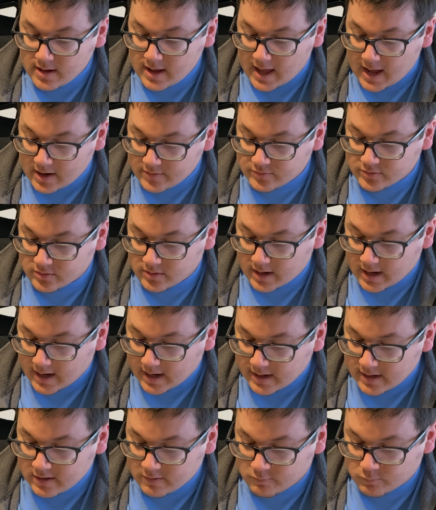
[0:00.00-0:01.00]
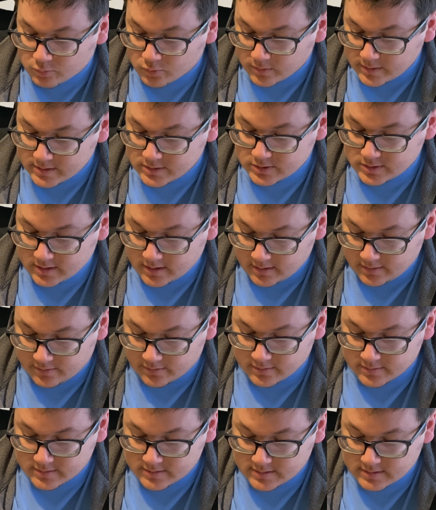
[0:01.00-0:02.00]
after I have preached to
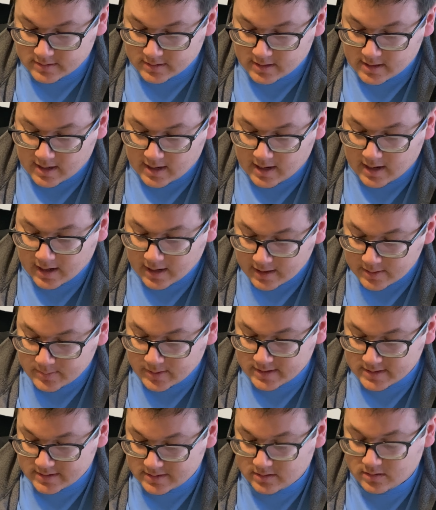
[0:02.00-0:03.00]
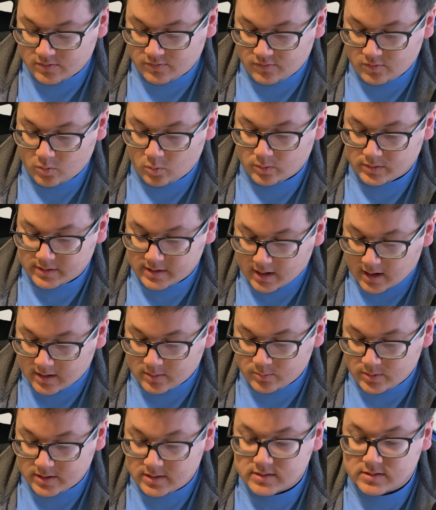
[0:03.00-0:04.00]
others, I myself will
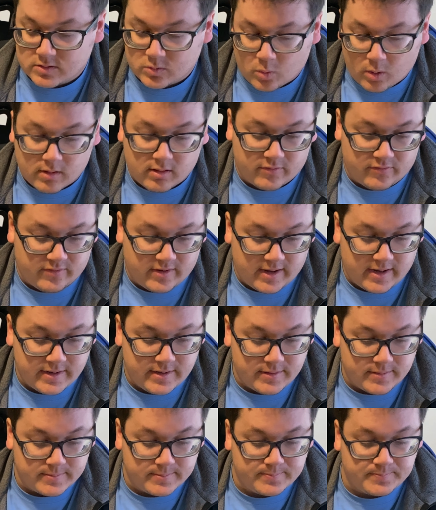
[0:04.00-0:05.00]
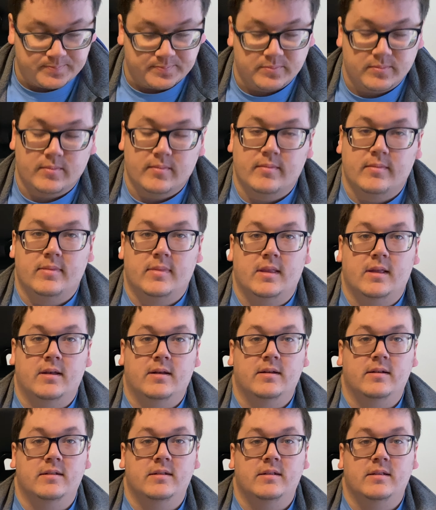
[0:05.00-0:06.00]
not be disqualified.
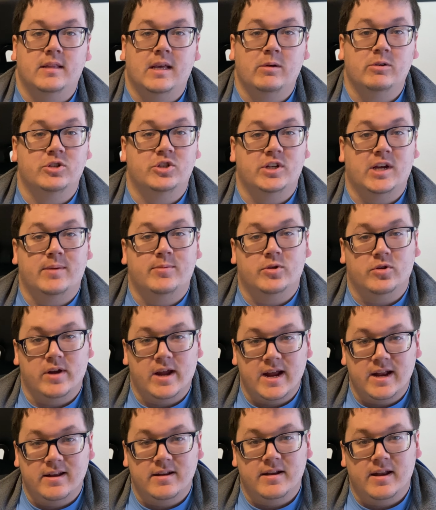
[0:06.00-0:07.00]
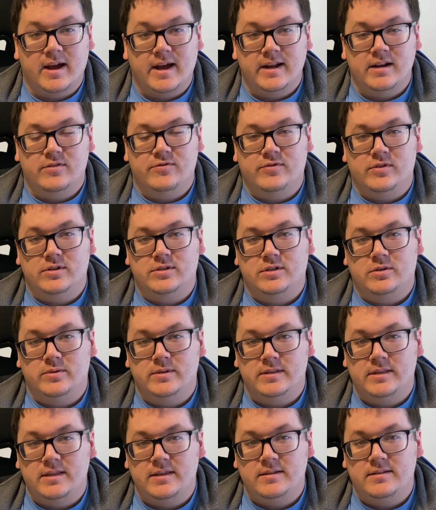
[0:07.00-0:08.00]
That was chapter 8 and 9 of 1
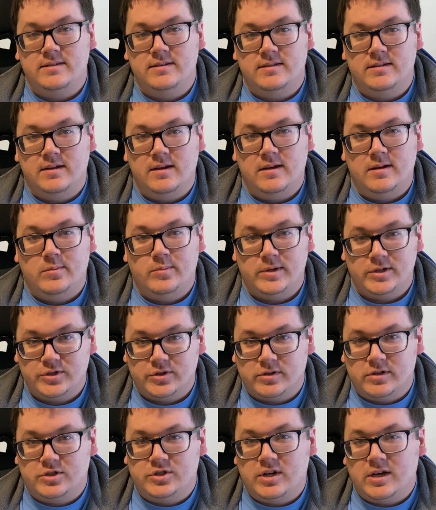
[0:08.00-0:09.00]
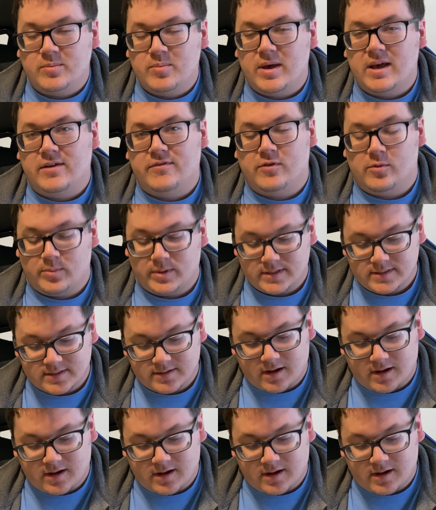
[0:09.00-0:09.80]
Corinthians. Be sure to check back for Ben's